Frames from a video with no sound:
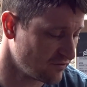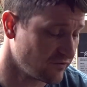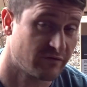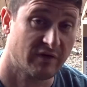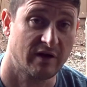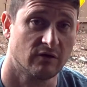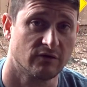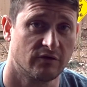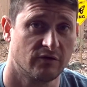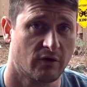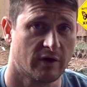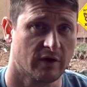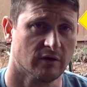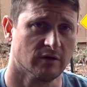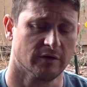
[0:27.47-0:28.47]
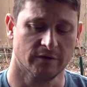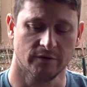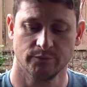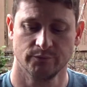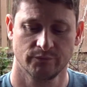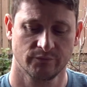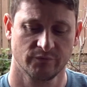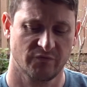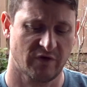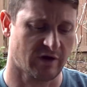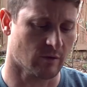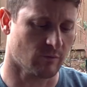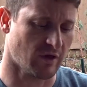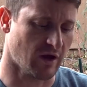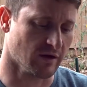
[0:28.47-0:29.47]
video tutorial or
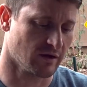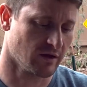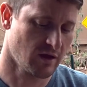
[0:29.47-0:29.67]
video blog.